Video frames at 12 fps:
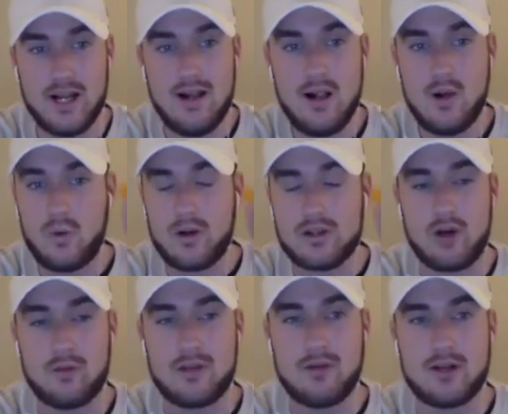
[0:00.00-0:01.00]
We're going to start with the
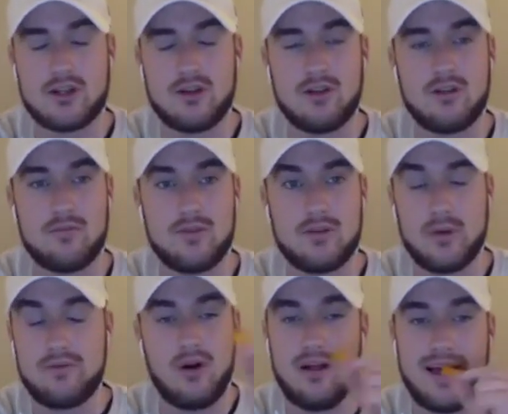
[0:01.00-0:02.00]
original. We've
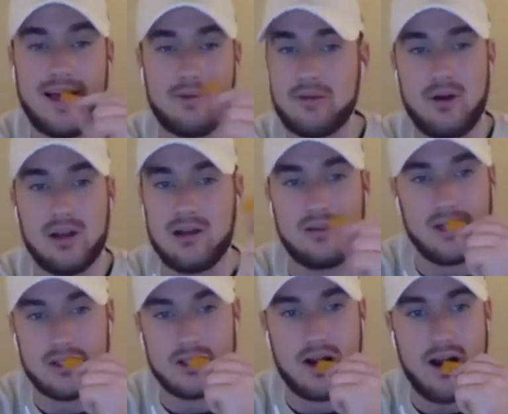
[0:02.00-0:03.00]
all had it. We all love it. Let's try it out.